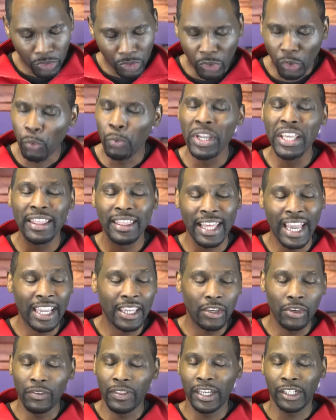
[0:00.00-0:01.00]
we
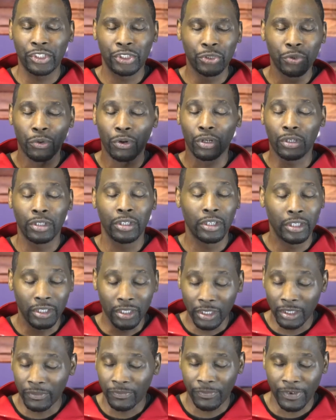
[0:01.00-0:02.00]
thank you that you are a good,
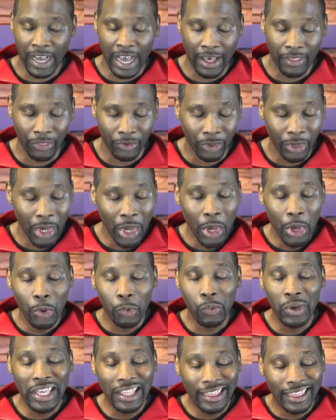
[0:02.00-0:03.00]
good Father.
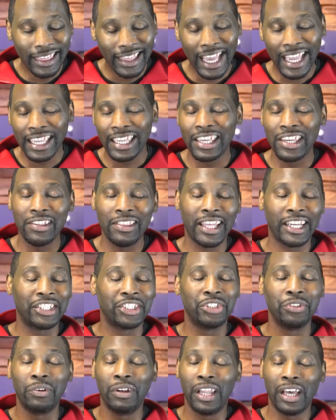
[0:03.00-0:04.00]
We thank you
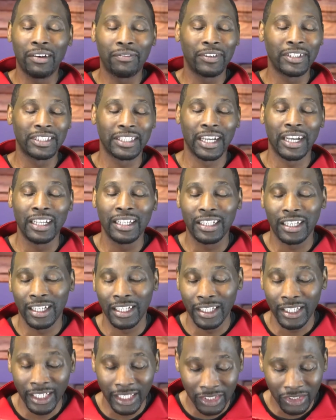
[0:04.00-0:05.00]
that you love us
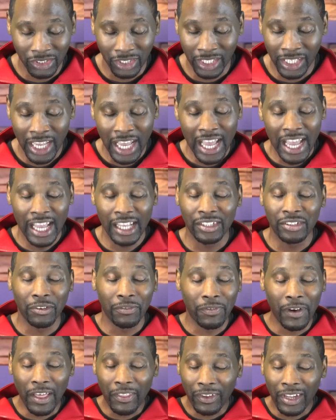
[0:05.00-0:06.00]
unconditionally. And so,
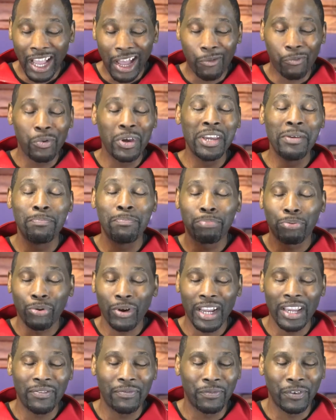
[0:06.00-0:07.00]
Father God, we
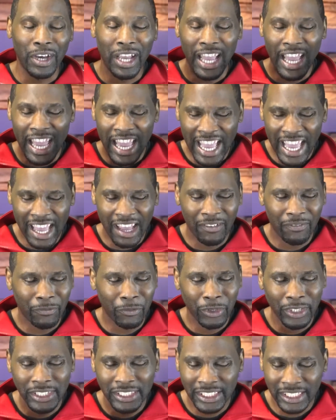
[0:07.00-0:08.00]
pray for
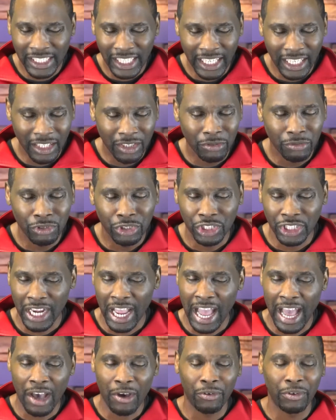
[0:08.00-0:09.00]
every single
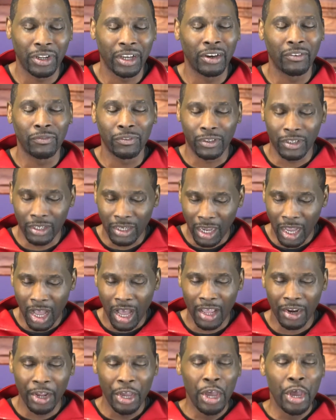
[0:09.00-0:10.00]
child of
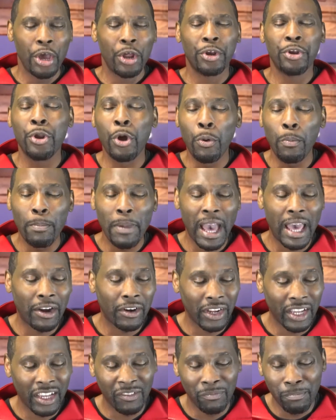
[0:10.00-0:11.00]
God. No matter
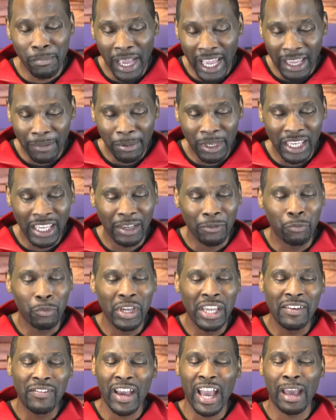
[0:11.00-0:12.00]
if maybe
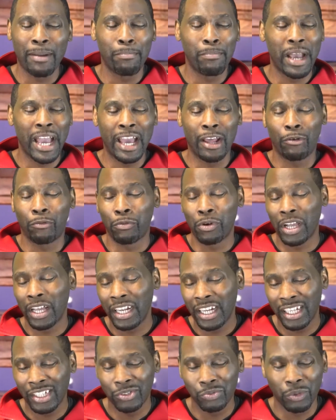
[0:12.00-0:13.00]
we've had bad
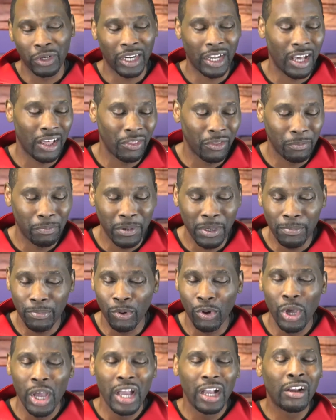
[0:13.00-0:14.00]
run-ins with other
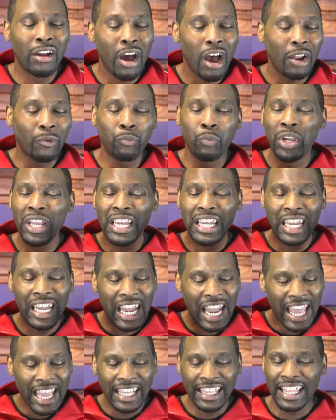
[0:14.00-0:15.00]
people, God, we
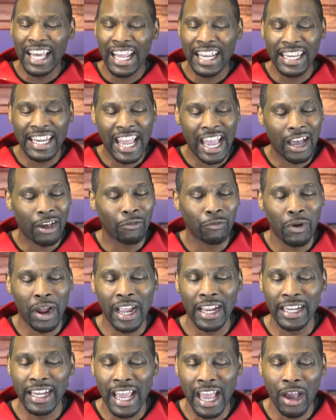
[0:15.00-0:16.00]
lay that down
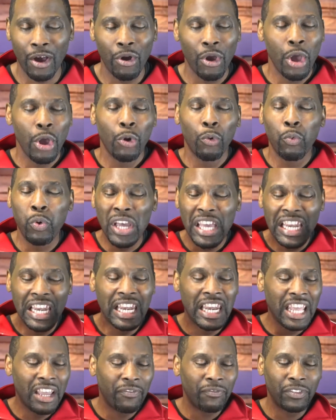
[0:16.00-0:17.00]
right now. We
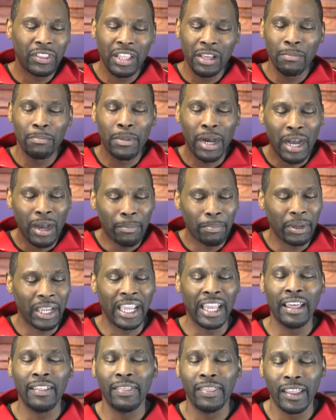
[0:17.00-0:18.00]
lift them up
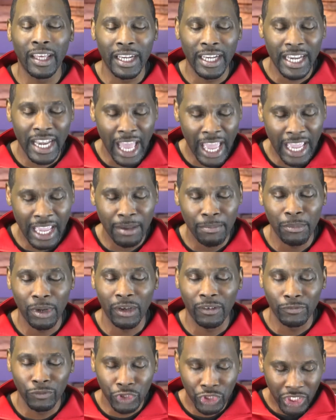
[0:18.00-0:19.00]
in the name
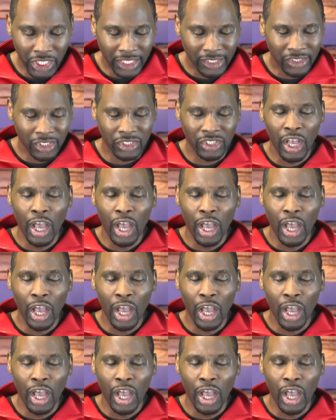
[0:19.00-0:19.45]
of Jesus.